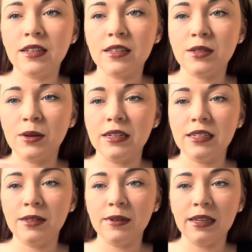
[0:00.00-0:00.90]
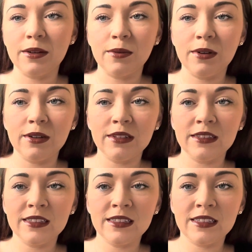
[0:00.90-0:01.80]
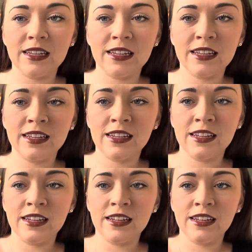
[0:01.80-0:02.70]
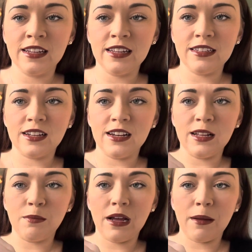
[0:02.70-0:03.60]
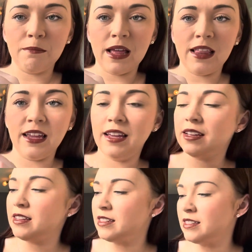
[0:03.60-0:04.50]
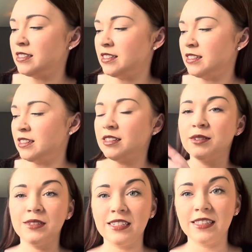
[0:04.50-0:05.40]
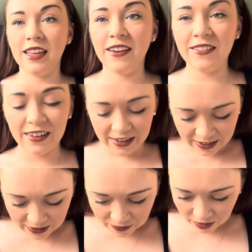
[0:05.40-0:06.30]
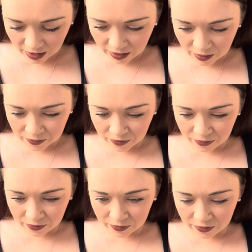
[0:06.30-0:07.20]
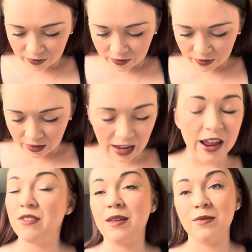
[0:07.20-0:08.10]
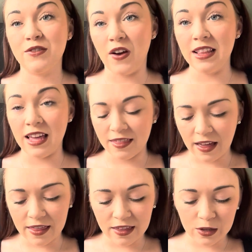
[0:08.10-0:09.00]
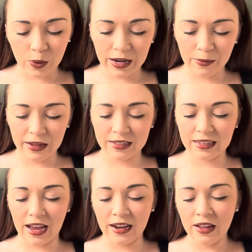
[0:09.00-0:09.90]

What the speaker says: are the 20-week ones. He's got a little pot belly, which is cute. And everything was fine there. That the 20-week scan,